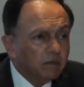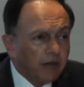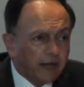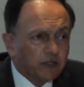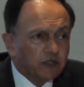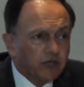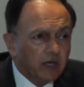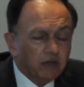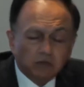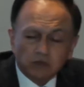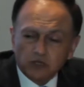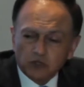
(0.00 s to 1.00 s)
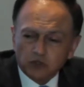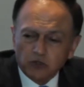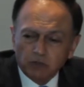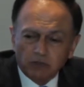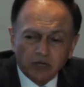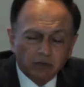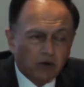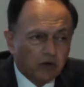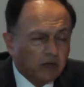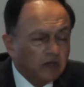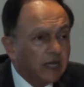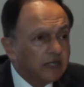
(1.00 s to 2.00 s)
Pakistan, touched on by
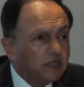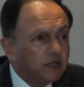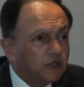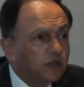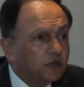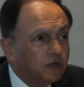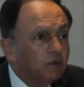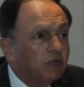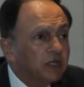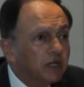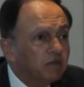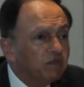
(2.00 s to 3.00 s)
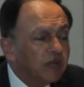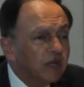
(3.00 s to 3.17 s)
Martyn, at $63 billion.